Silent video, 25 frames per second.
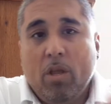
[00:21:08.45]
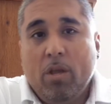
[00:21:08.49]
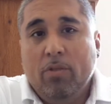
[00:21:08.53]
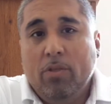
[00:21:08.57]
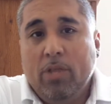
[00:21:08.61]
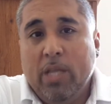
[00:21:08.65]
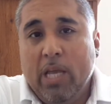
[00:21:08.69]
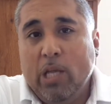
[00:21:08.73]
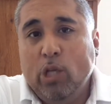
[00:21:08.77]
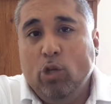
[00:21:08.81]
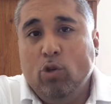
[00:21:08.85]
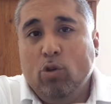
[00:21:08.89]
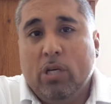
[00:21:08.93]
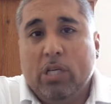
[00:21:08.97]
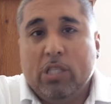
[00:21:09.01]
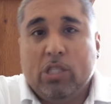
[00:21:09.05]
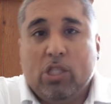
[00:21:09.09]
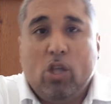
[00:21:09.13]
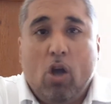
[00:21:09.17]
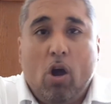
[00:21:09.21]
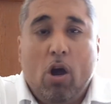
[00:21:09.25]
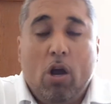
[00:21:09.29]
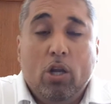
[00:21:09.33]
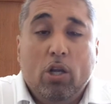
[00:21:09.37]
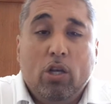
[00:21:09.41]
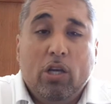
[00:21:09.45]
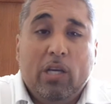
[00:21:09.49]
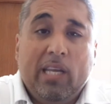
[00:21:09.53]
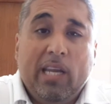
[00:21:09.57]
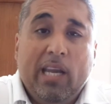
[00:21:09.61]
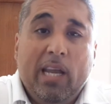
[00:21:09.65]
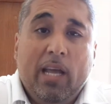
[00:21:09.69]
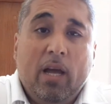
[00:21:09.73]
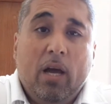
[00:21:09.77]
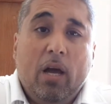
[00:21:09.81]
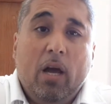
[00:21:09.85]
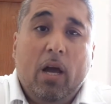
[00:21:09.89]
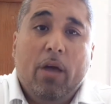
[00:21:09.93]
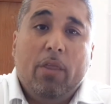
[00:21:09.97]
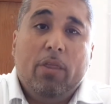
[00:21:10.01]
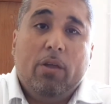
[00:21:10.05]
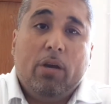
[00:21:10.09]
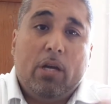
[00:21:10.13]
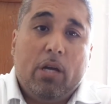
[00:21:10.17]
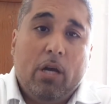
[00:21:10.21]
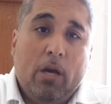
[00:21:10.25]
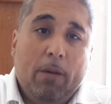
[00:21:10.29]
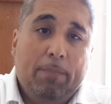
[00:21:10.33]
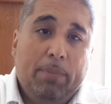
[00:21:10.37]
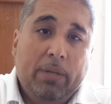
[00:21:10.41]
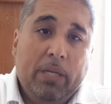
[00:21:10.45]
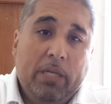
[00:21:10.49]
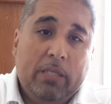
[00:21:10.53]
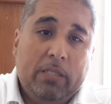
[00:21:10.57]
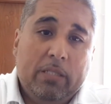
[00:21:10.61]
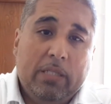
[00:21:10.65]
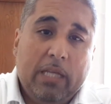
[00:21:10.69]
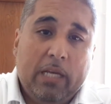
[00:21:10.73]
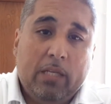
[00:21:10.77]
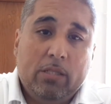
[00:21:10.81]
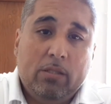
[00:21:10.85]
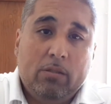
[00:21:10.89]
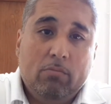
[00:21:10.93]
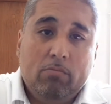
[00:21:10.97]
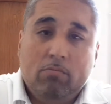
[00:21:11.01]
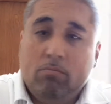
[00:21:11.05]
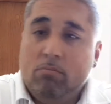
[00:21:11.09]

then you can start looking at other companies that